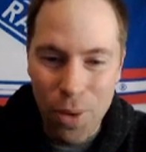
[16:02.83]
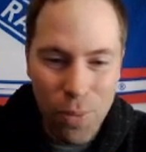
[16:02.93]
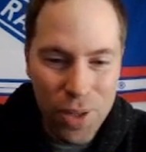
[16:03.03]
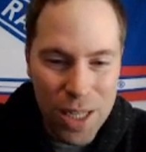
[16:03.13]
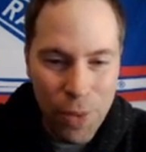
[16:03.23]

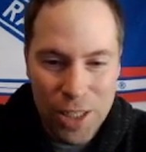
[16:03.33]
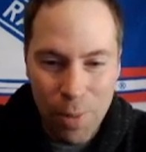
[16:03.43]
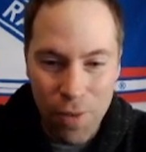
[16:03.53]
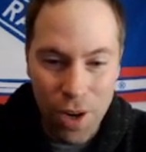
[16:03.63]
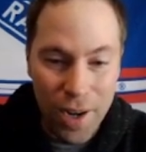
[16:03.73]
we'll keep things
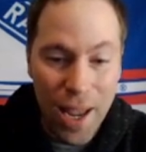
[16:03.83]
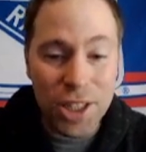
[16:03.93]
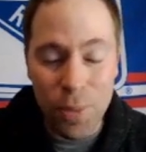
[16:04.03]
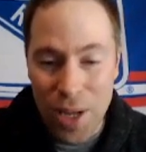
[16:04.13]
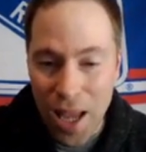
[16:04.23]
moving along.
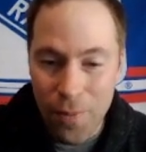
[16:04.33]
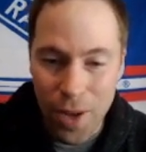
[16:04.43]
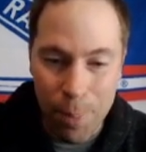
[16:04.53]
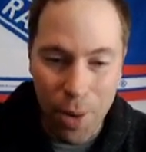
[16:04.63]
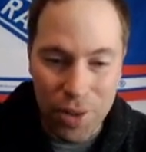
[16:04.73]
Actually, we have
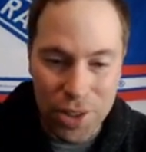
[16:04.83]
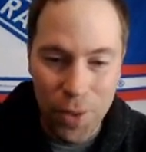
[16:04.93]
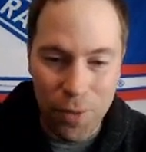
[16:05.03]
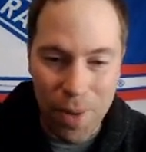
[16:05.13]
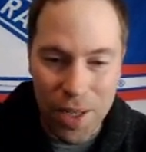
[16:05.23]
uh, part two
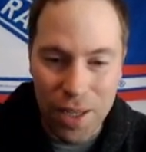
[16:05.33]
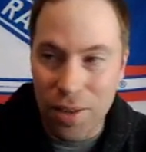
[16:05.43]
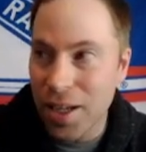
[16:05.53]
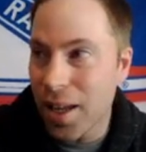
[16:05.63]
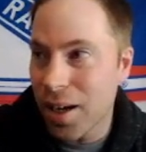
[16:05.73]
from Eddie here.
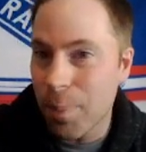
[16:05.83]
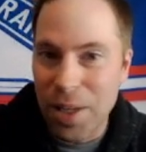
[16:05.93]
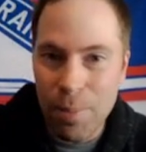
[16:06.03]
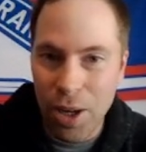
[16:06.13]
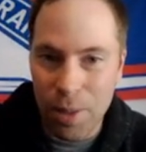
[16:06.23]
He ended up
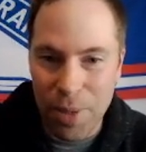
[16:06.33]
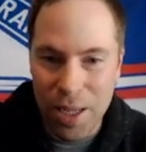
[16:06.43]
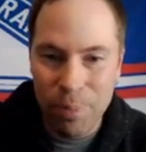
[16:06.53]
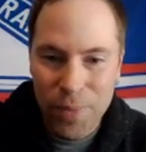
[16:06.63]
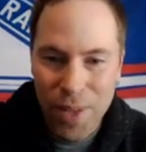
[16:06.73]
emailing
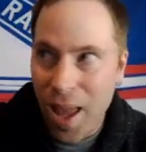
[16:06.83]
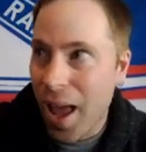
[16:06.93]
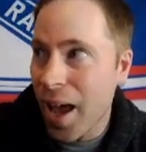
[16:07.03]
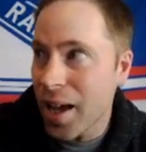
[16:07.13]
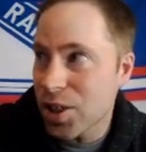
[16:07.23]
me
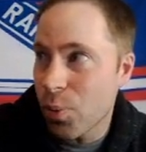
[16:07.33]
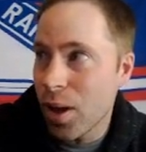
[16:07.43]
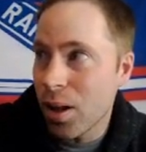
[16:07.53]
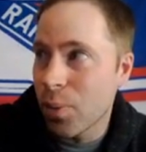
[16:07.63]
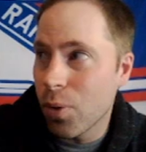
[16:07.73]
as
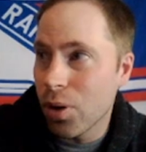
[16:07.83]
well, and we'll